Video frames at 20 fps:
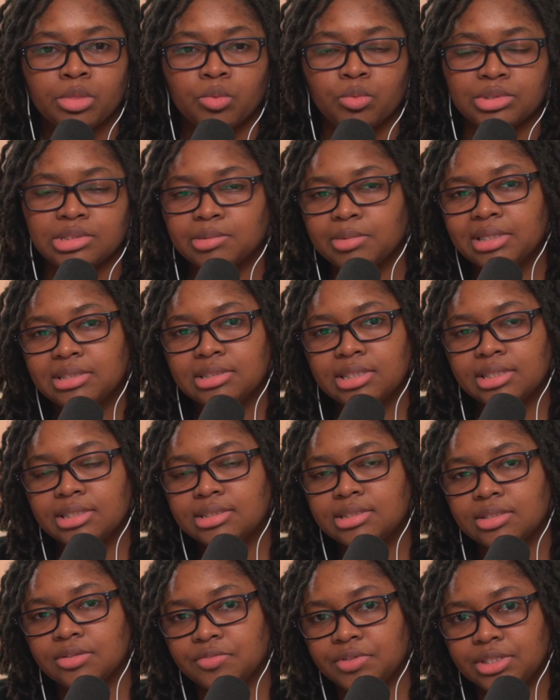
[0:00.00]
When somebody's getting
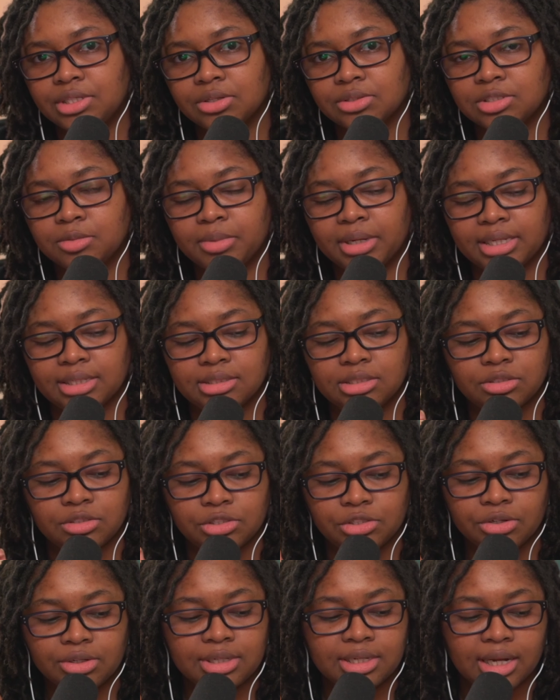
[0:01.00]
into the video space,
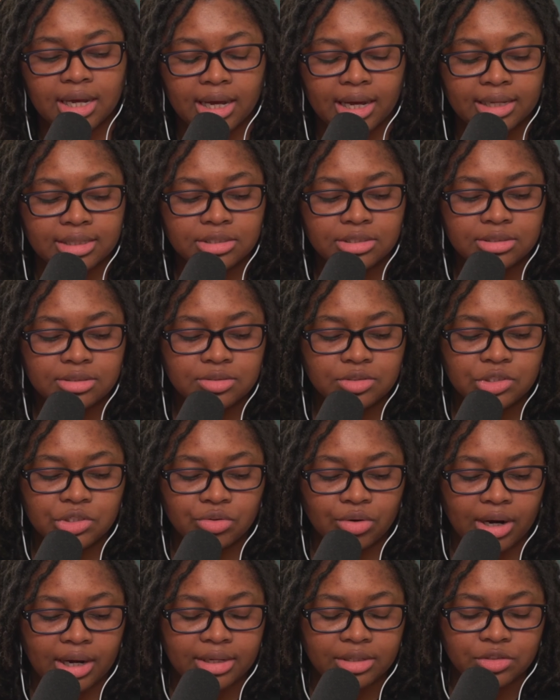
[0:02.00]
you're not
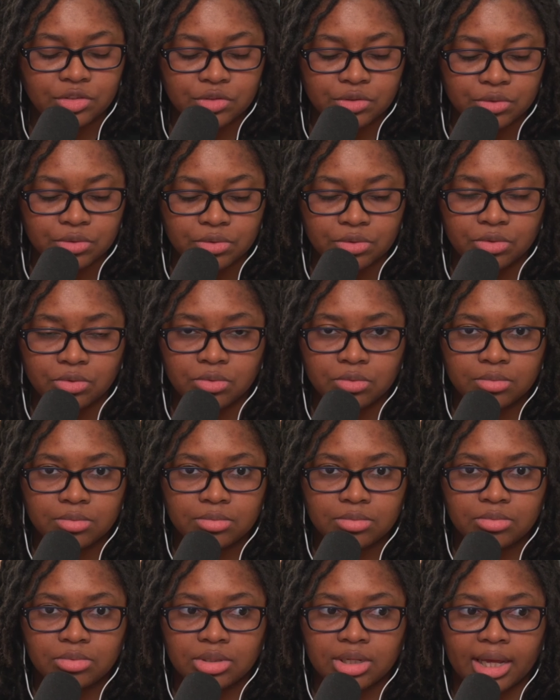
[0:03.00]
trying to
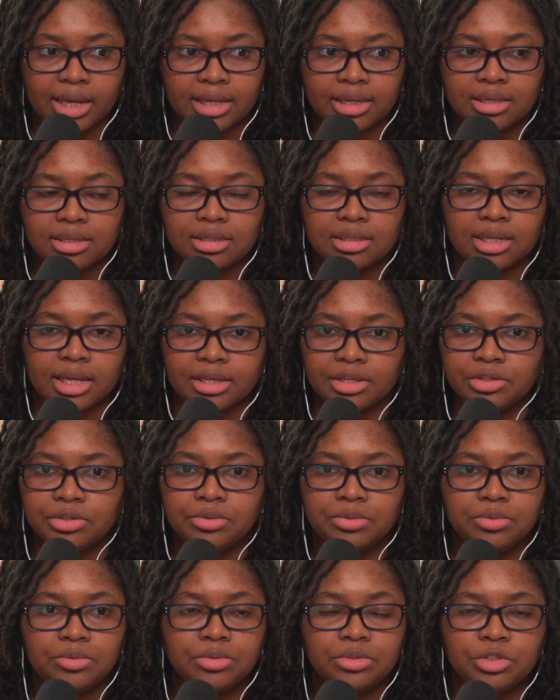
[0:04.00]
like
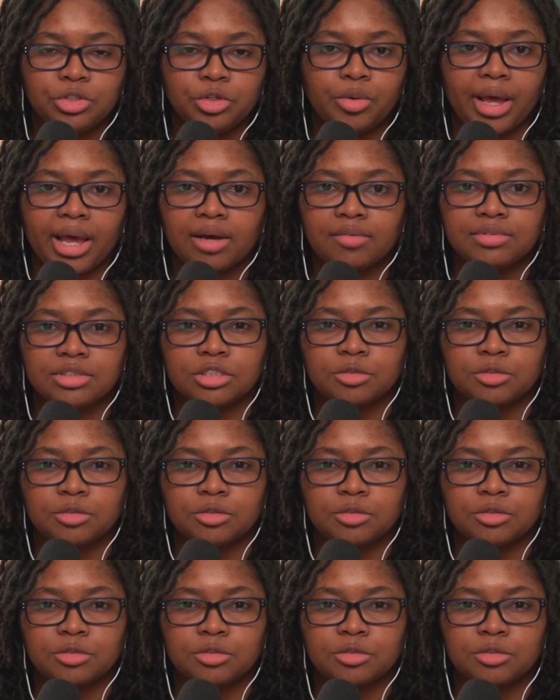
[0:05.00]
you have